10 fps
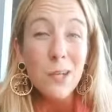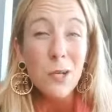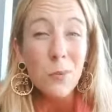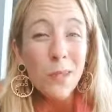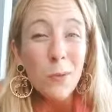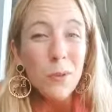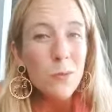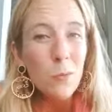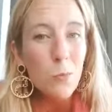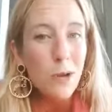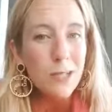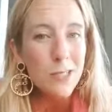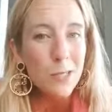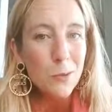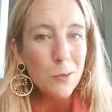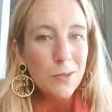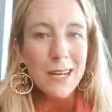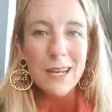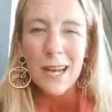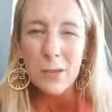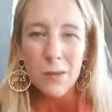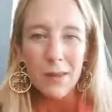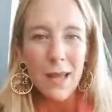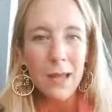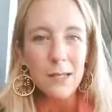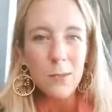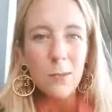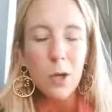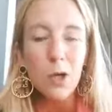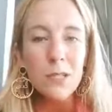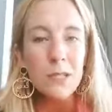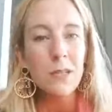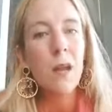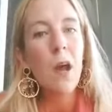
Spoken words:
you really wouldn't want to connect with that person